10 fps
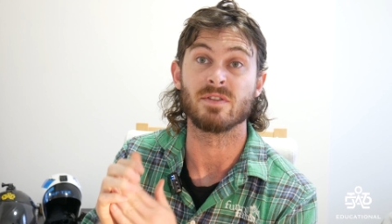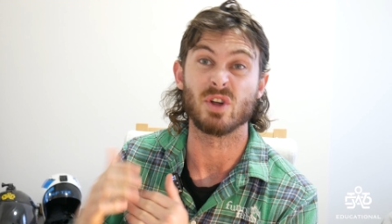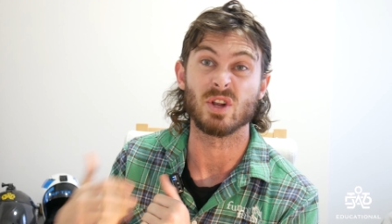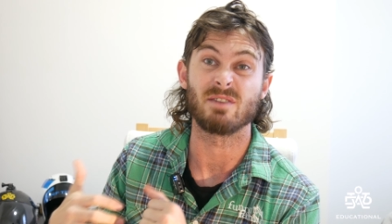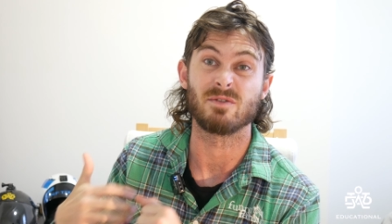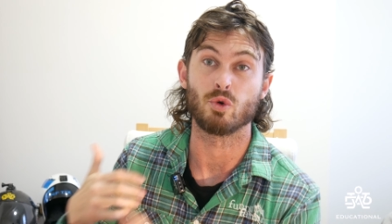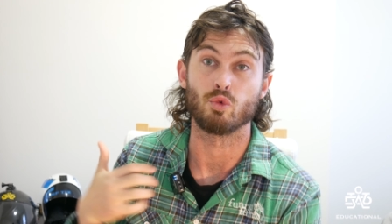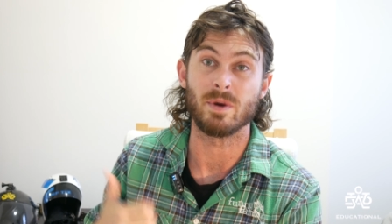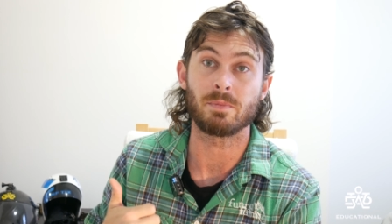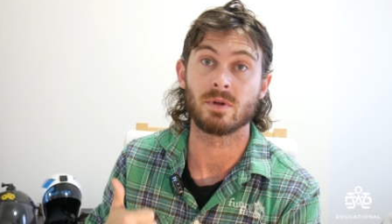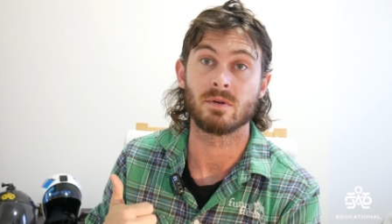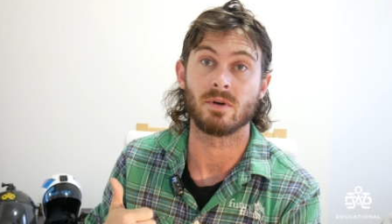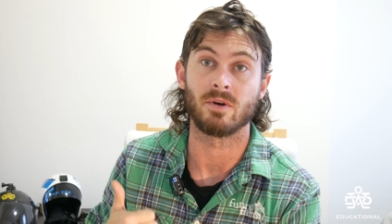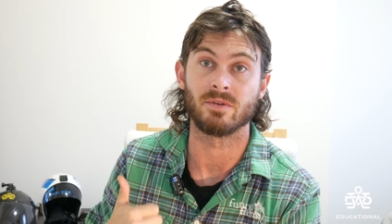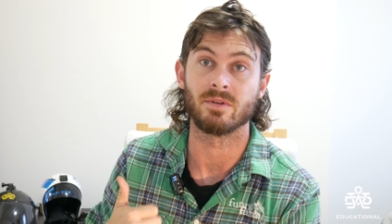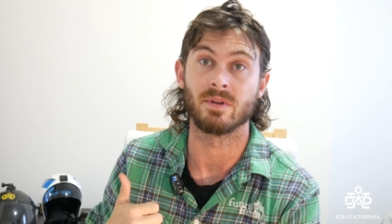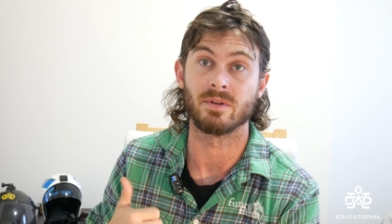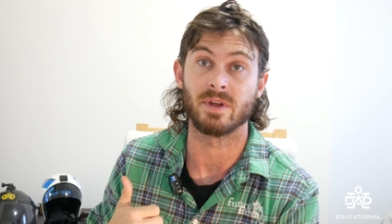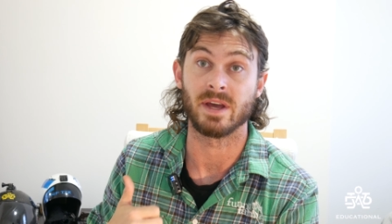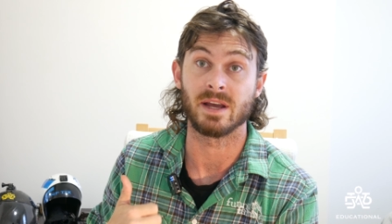The glove gripped onto
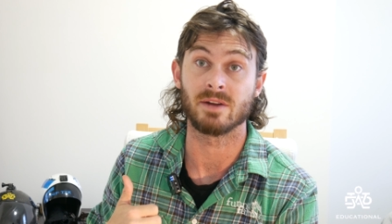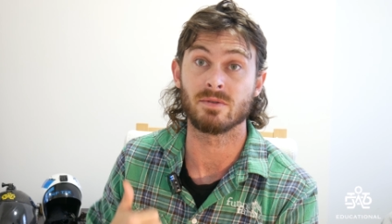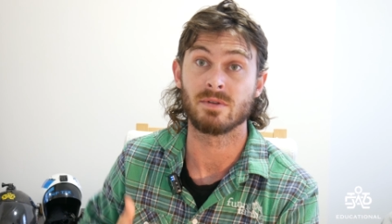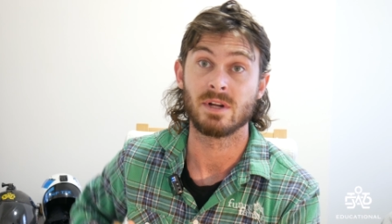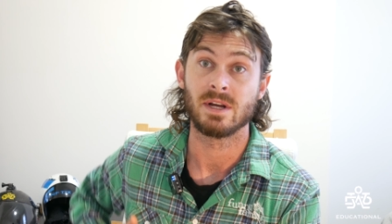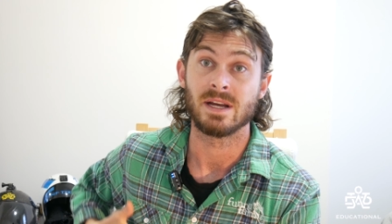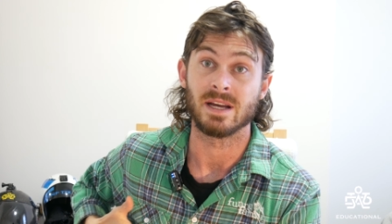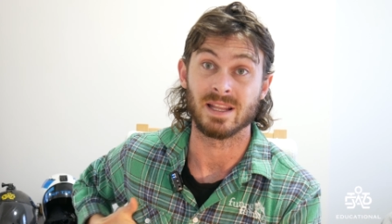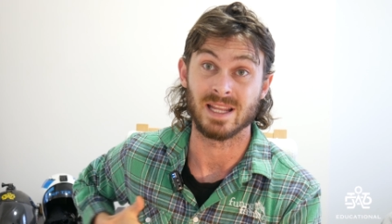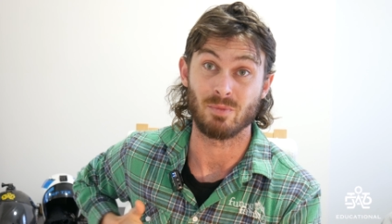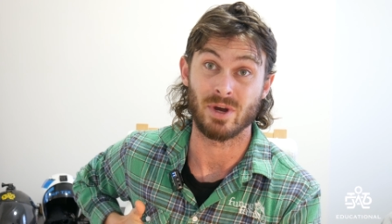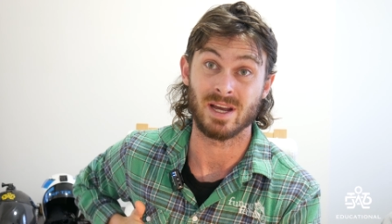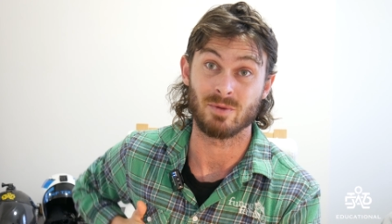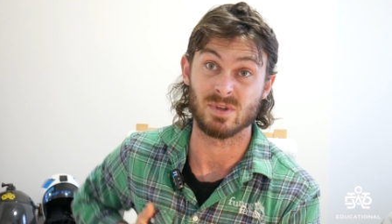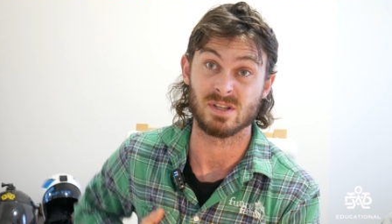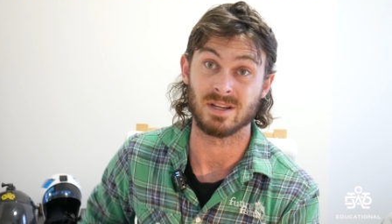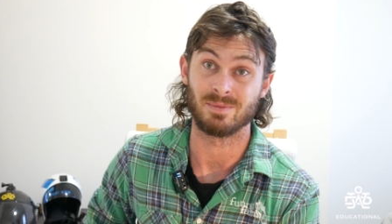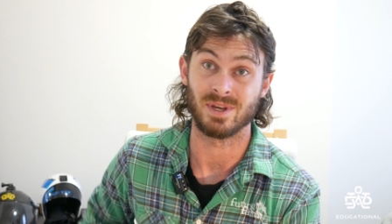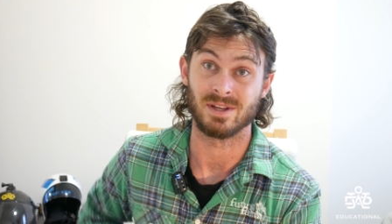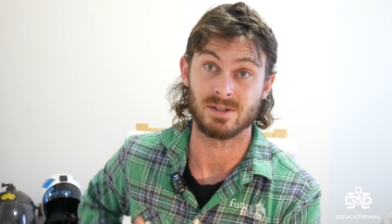the handle, and then my hand was
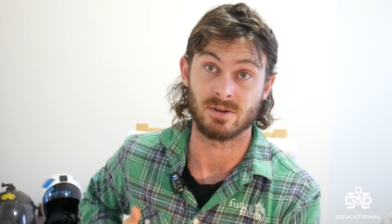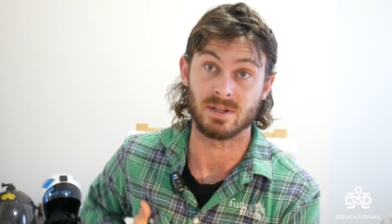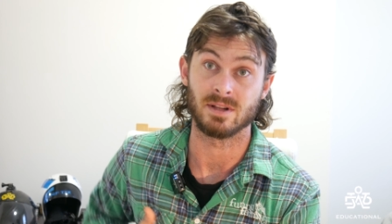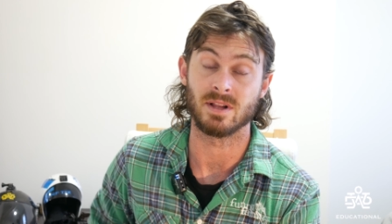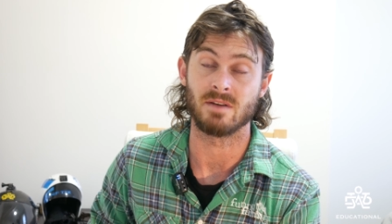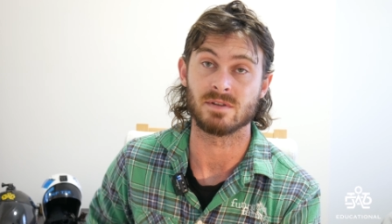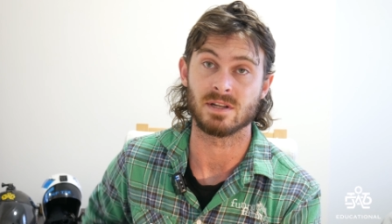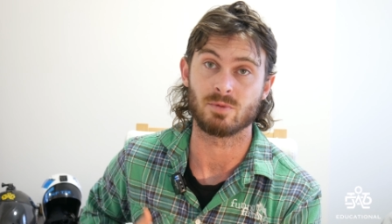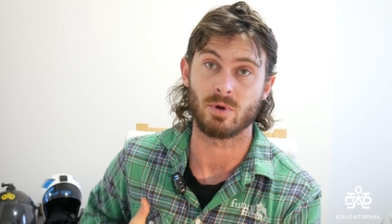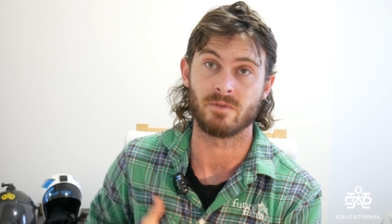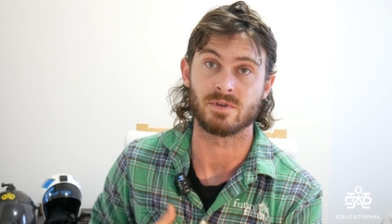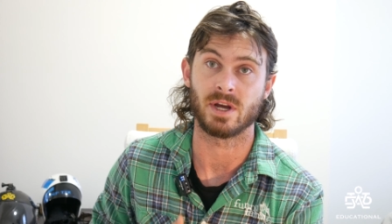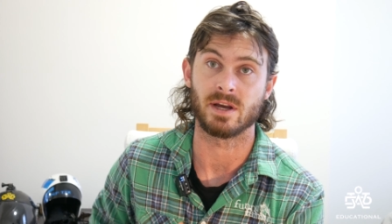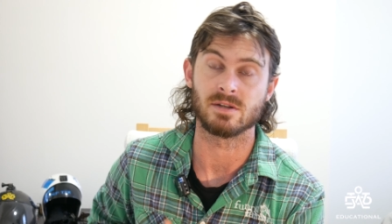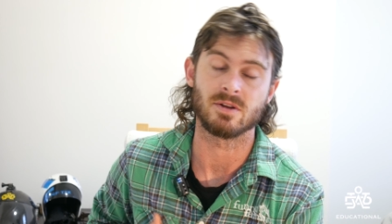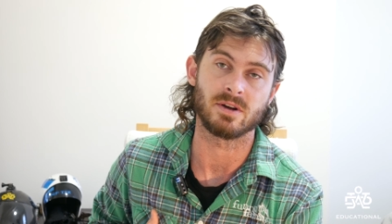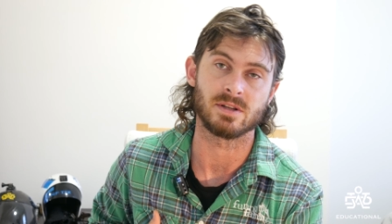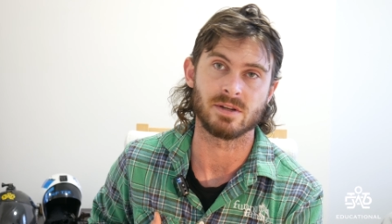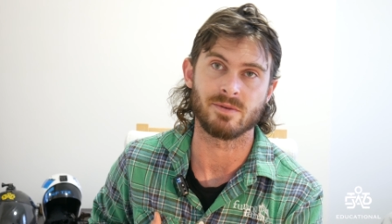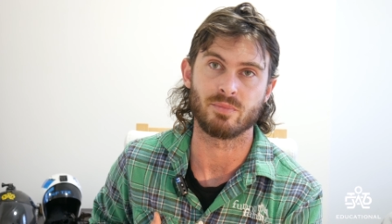slipping inside the gloves. That's why I've changed, like I
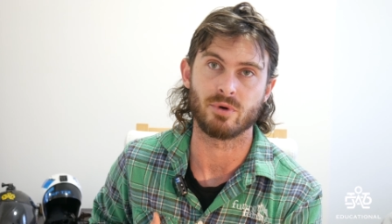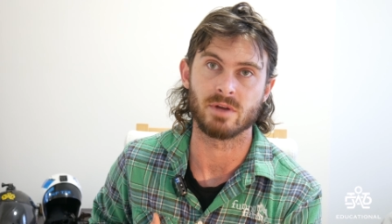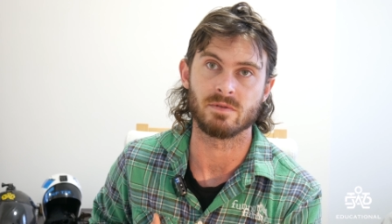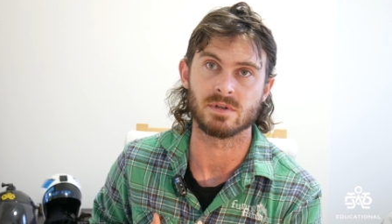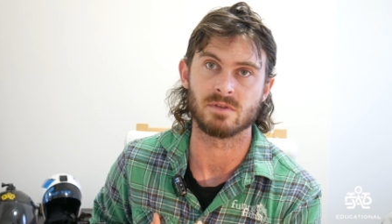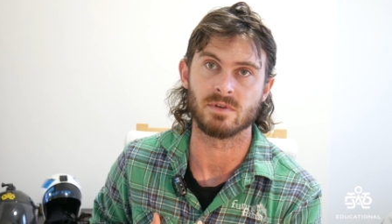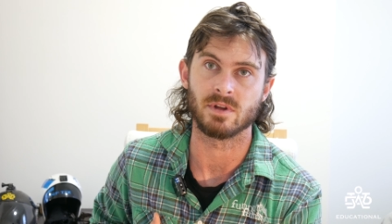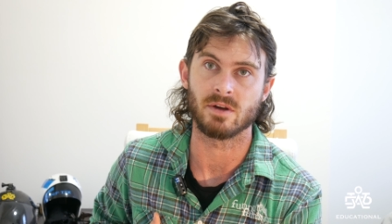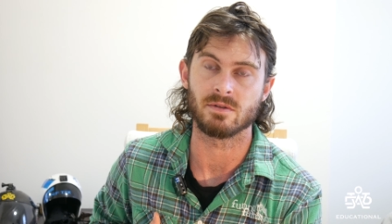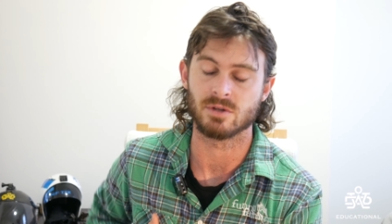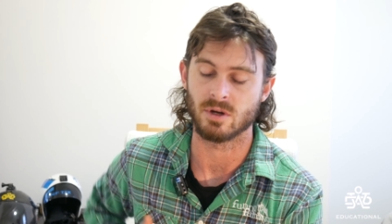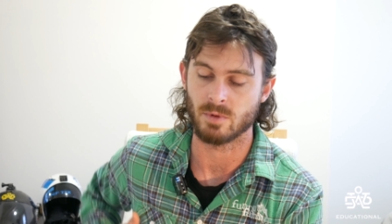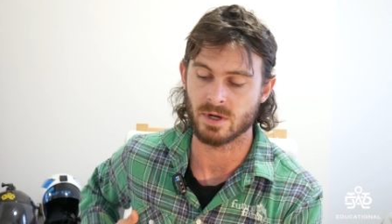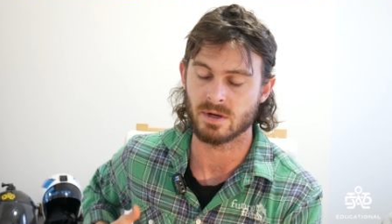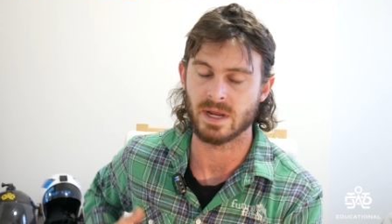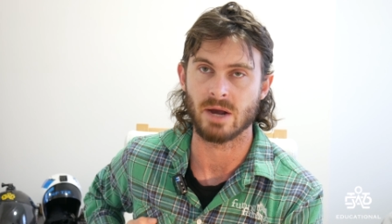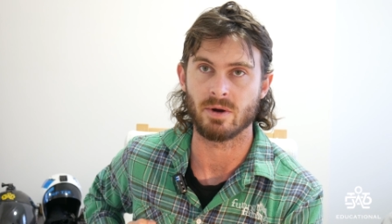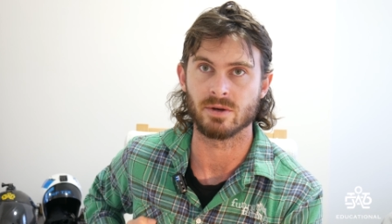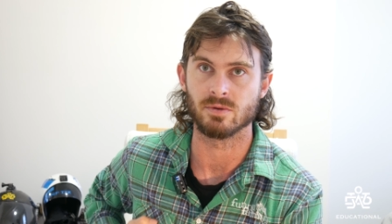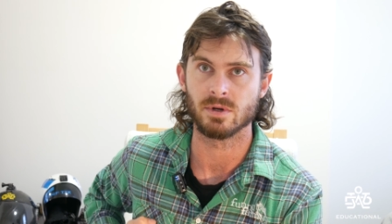said on previous video, the chop one, how
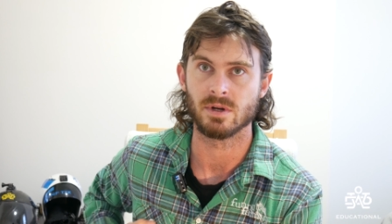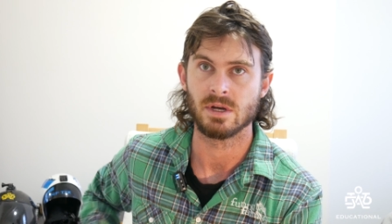I do it.